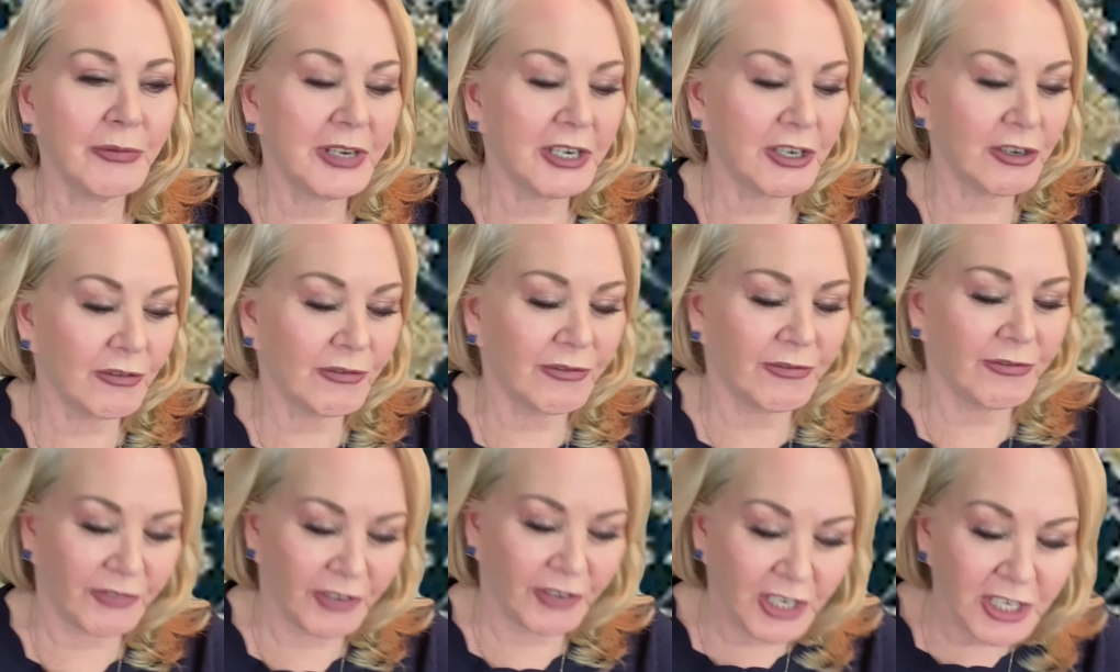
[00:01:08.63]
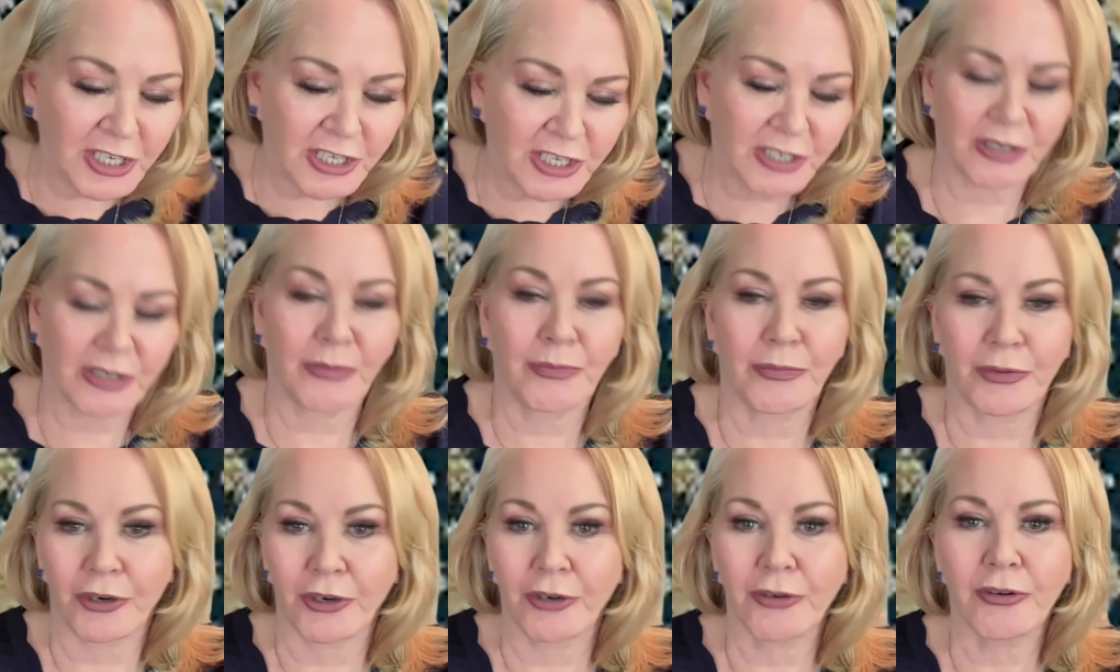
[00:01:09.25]
when you finish the
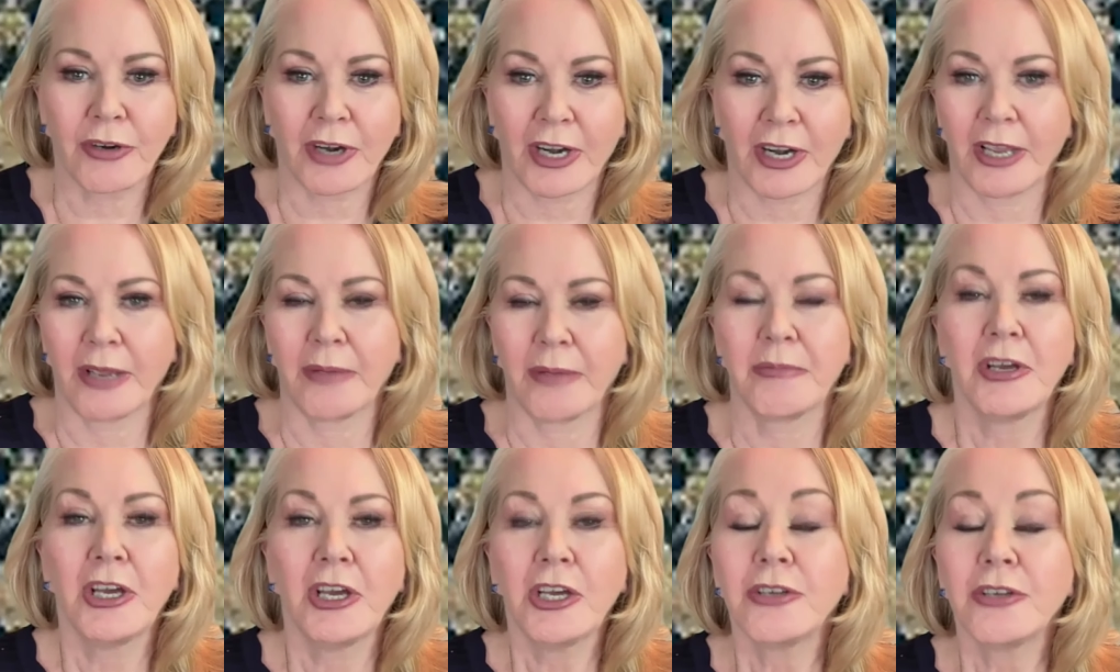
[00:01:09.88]
program,